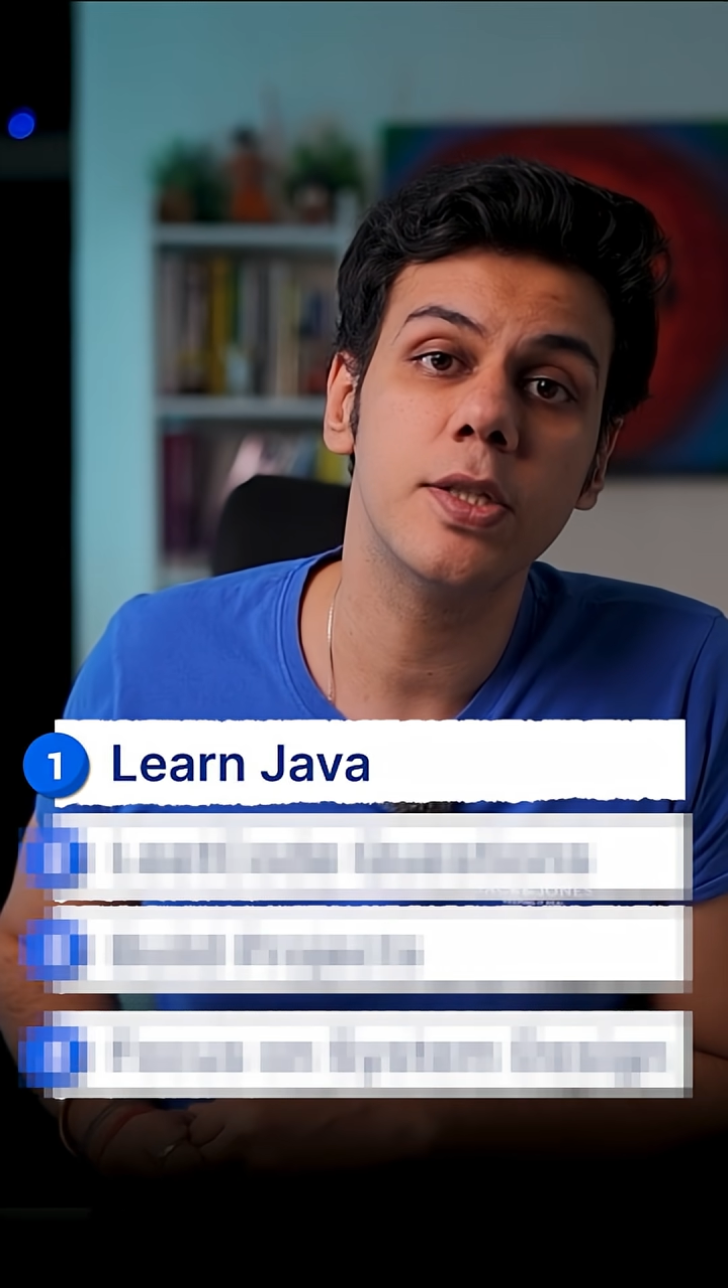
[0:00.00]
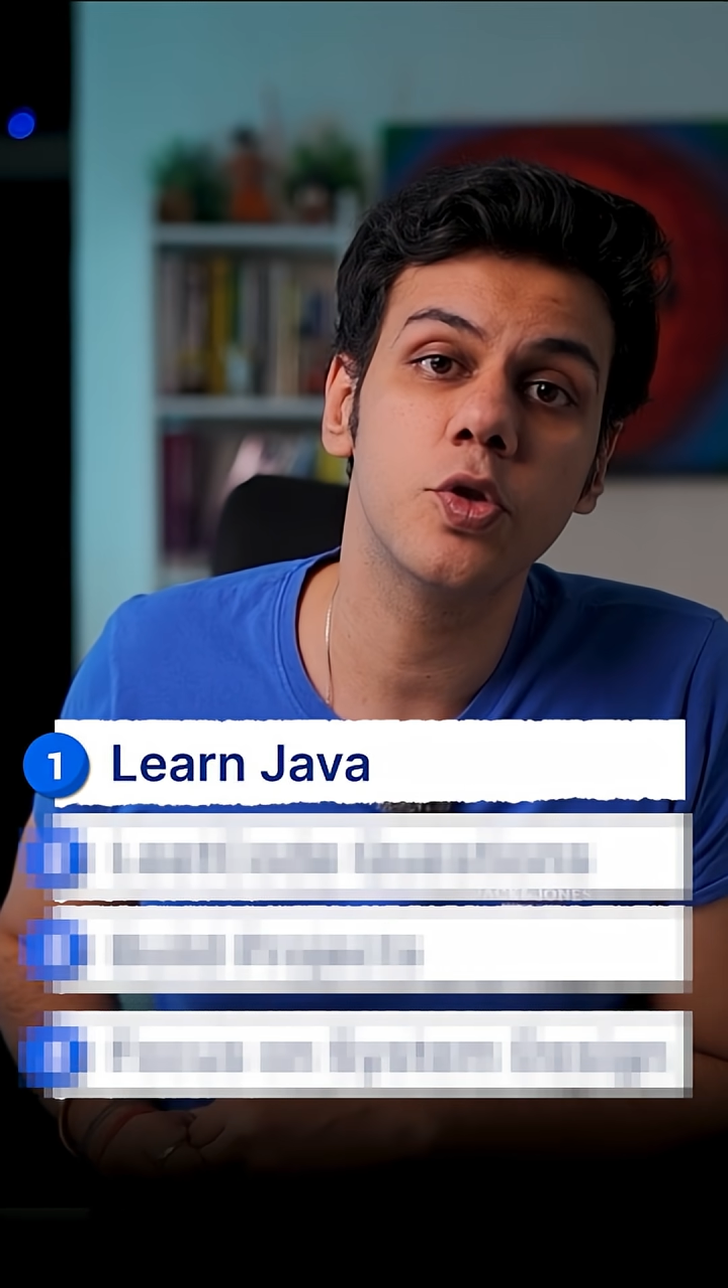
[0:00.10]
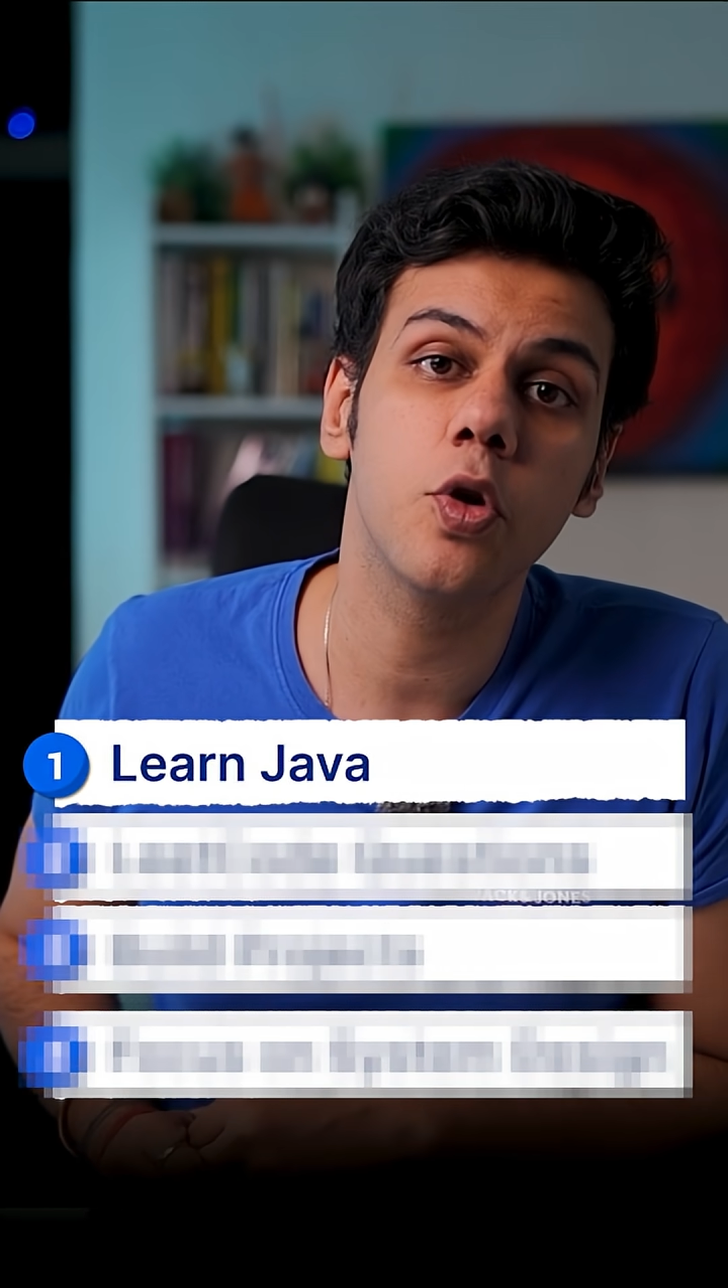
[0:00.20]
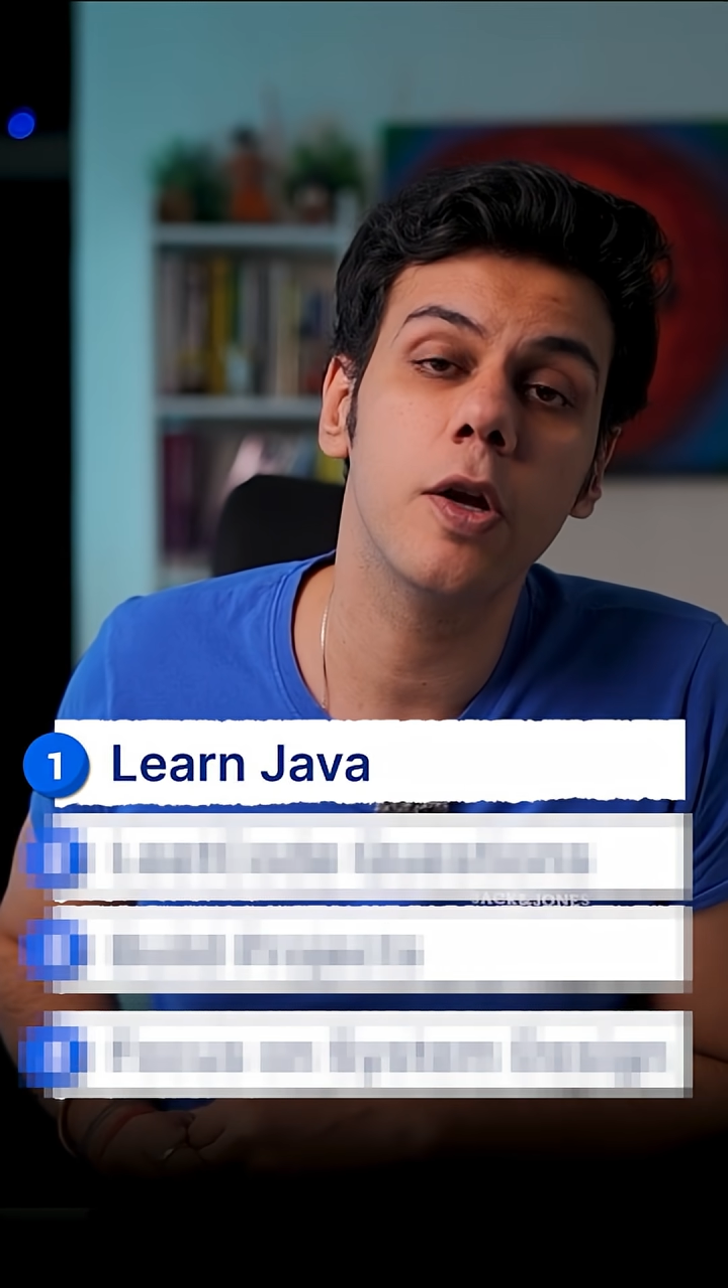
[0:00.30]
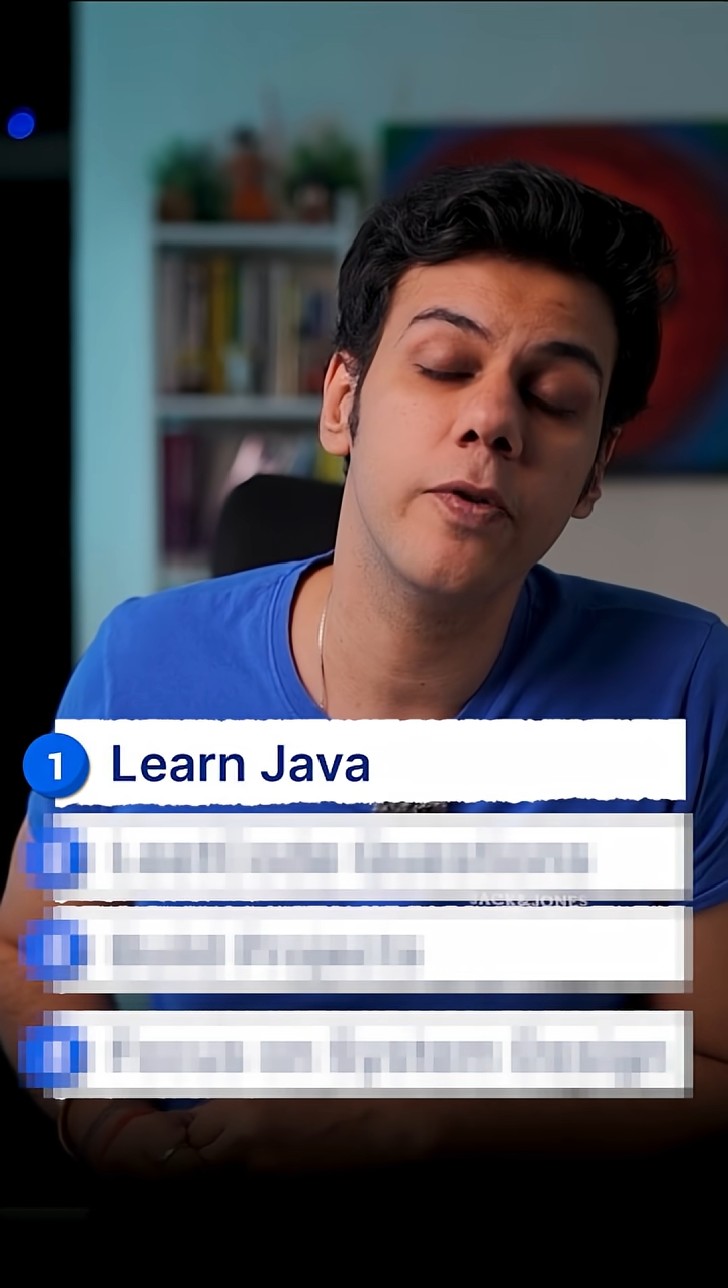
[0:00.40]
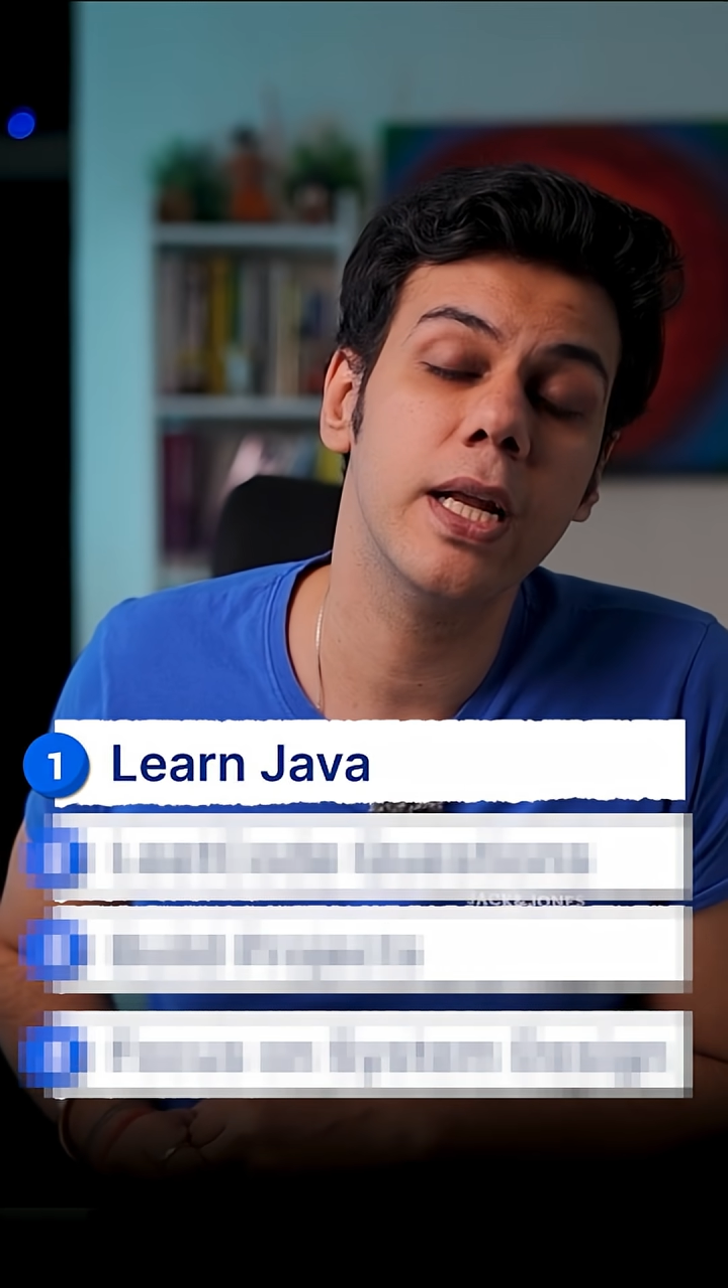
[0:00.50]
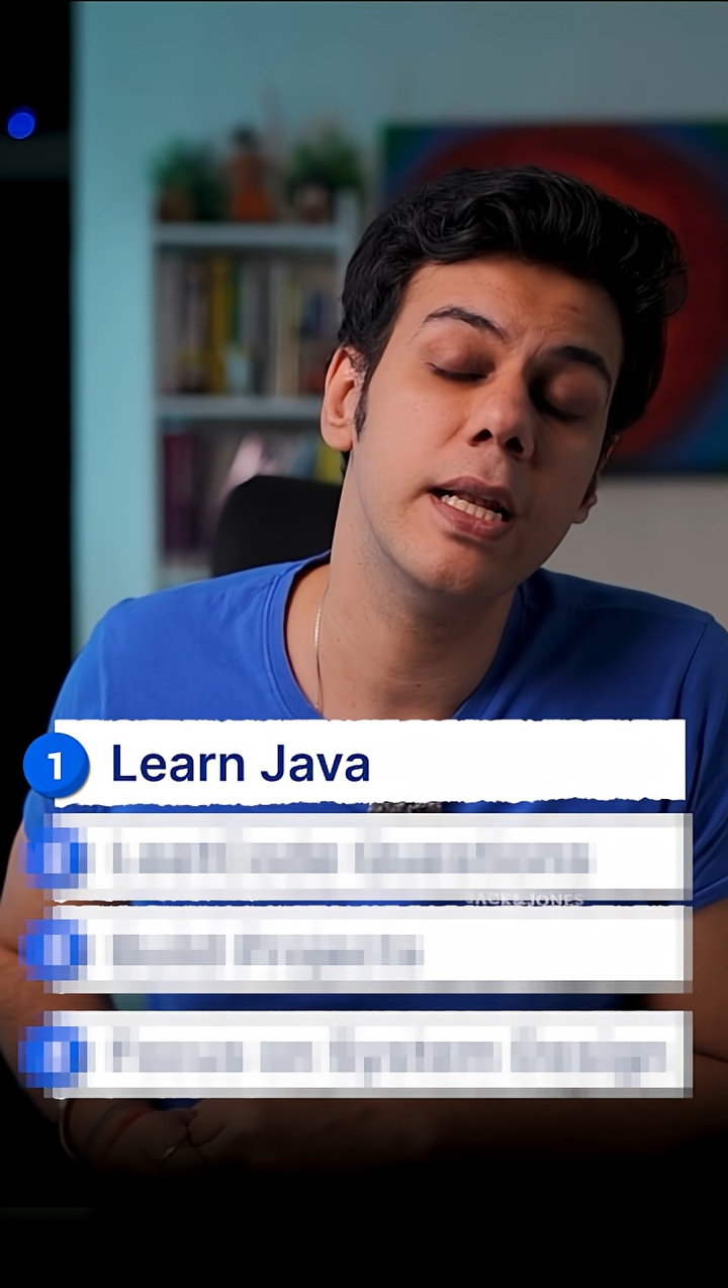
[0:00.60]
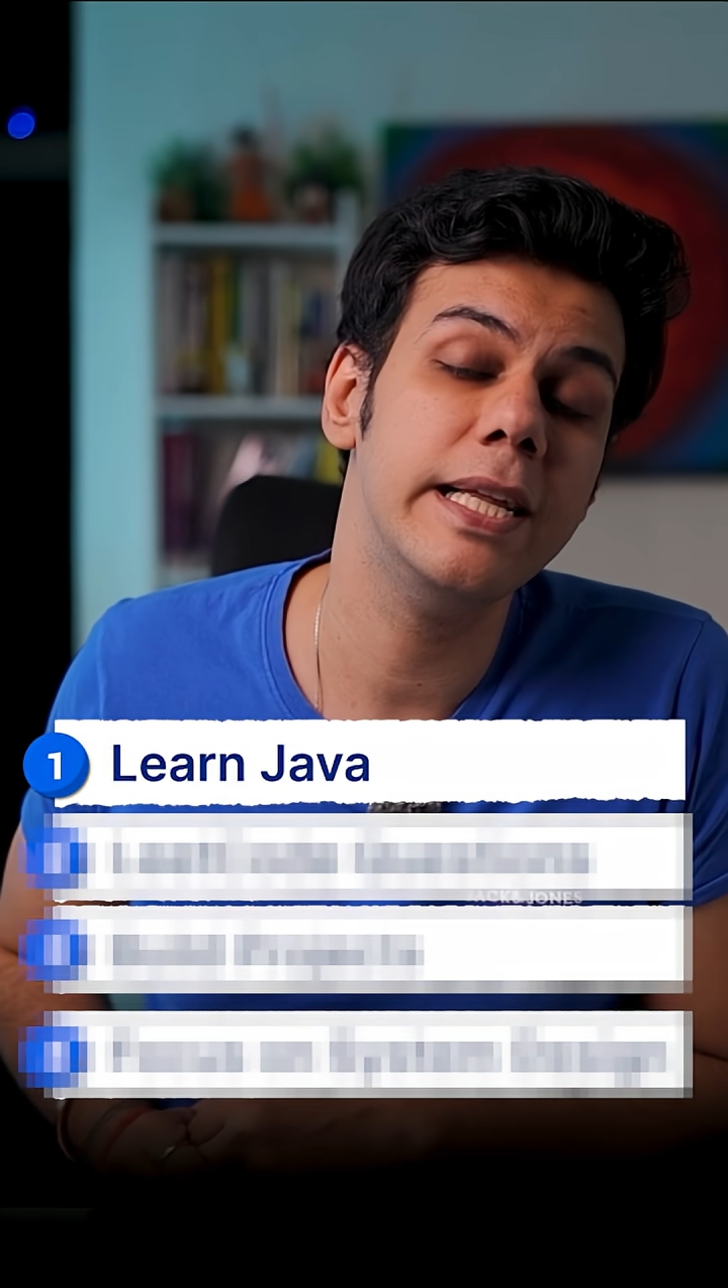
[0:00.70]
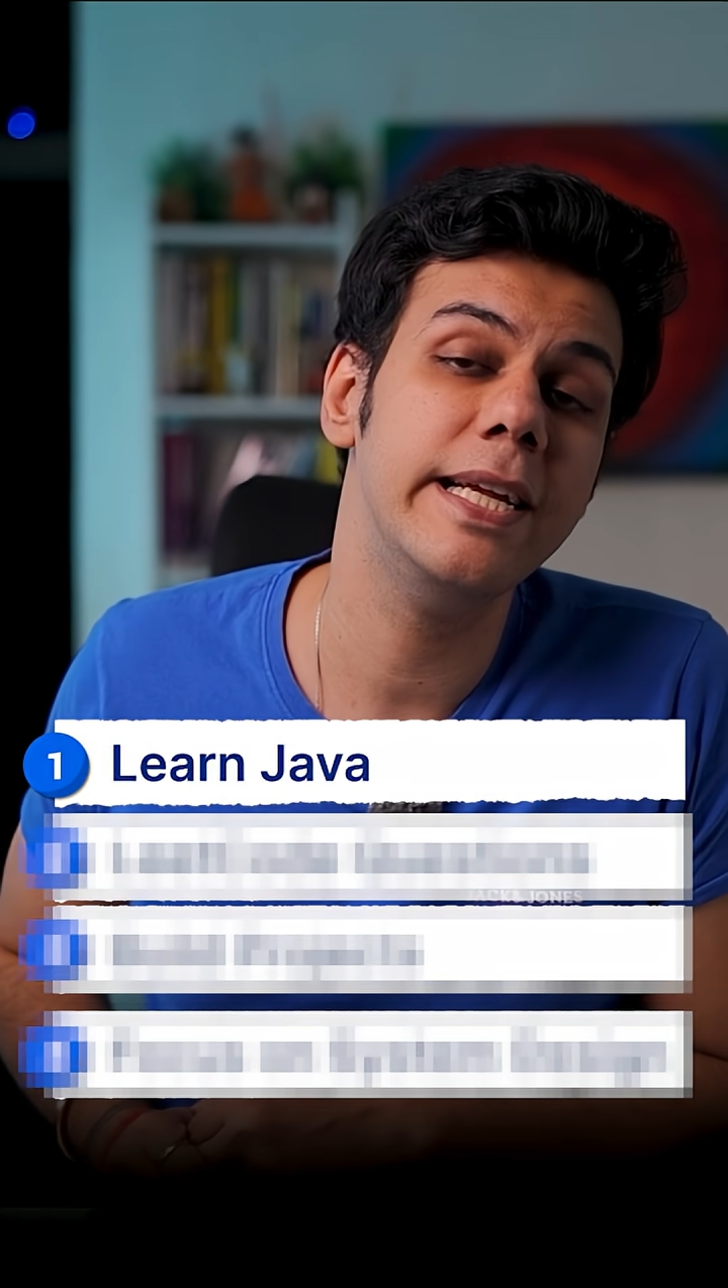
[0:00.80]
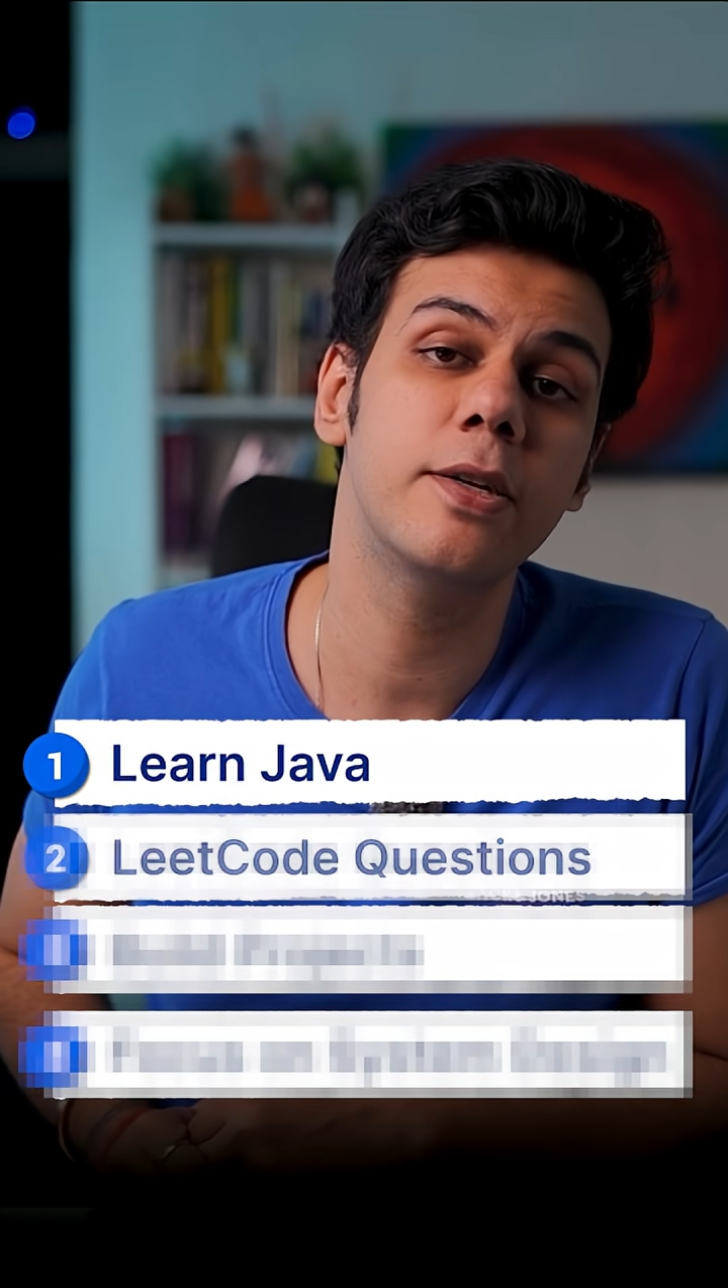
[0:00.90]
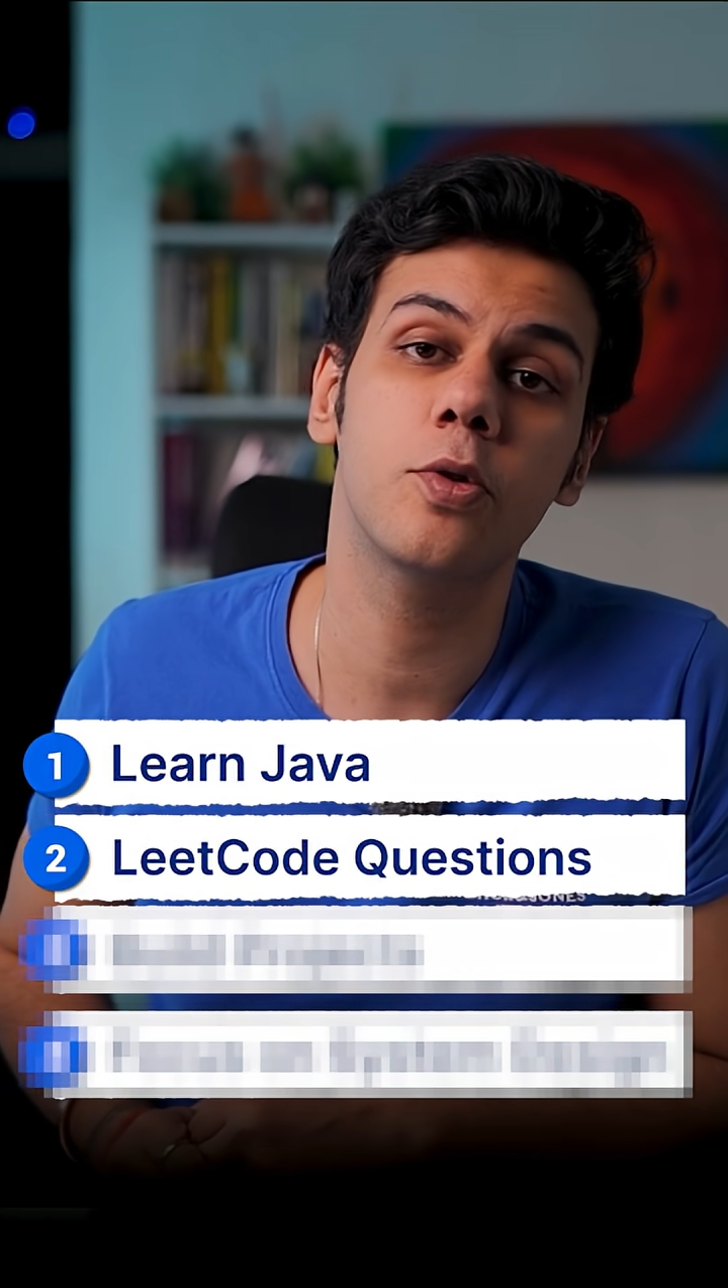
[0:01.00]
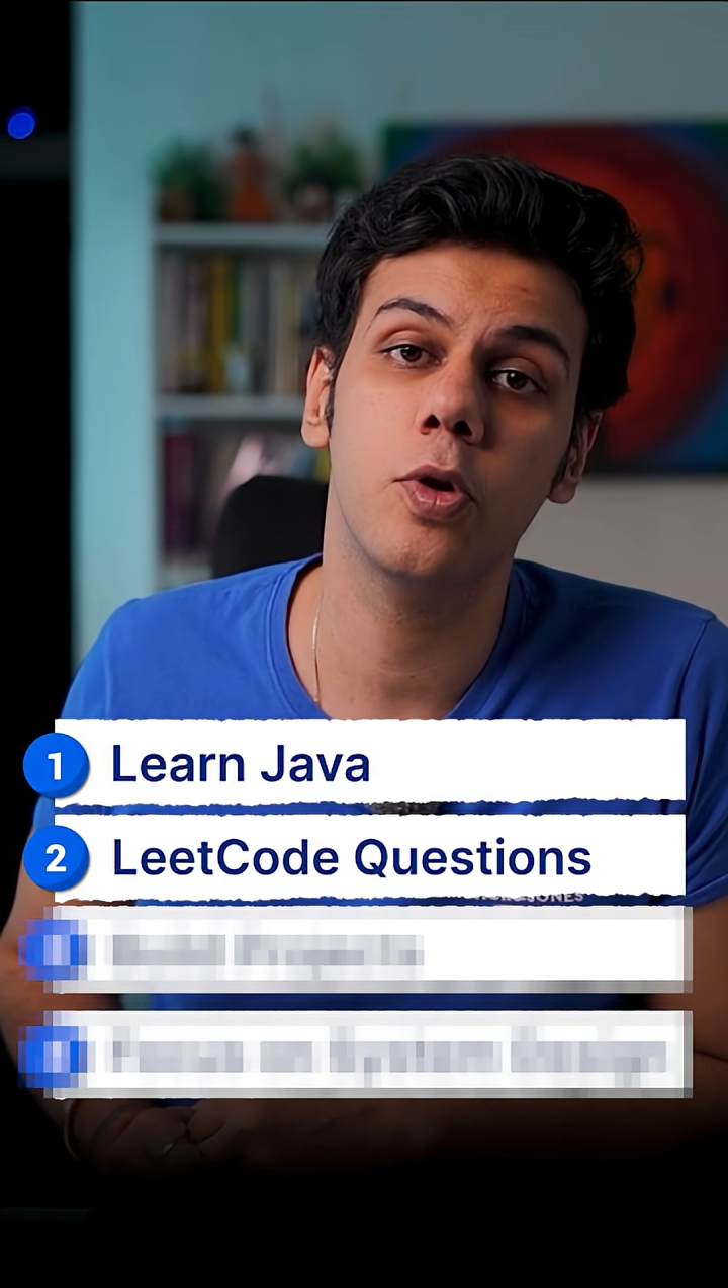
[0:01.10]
solving lead